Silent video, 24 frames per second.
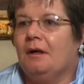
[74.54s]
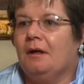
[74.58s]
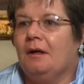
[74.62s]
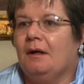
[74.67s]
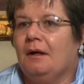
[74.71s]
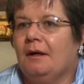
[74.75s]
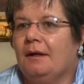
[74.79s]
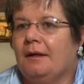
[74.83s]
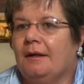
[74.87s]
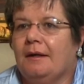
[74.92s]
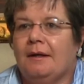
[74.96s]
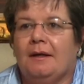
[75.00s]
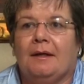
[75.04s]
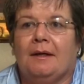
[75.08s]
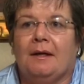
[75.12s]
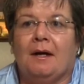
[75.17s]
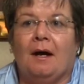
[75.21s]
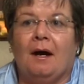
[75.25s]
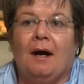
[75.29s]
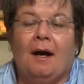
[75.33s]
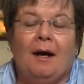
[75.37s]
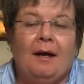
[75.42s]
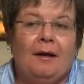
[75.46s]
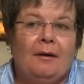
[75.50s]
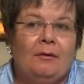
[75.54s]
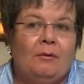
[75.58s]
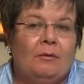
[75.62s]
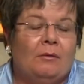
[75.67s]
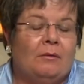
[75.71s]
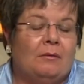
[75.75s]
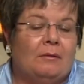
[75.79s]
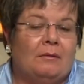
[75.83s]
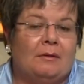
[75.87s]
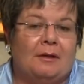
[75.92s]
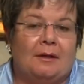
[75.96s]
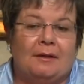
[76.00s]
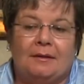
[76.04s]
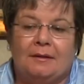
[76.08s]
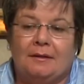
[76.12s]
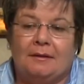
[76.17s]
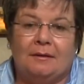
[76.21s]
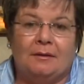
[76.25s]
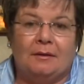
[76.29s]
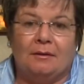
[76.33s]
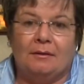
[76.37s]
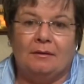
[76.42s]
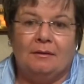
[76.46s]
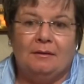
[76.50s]
a guy or a
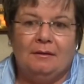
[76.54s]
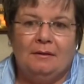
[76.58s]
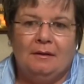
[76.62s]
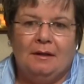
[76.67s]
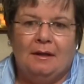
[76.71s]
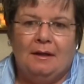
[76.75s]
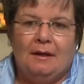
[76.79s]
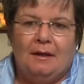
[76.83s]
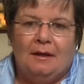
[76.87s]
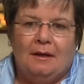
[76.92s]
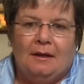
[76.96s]
girl,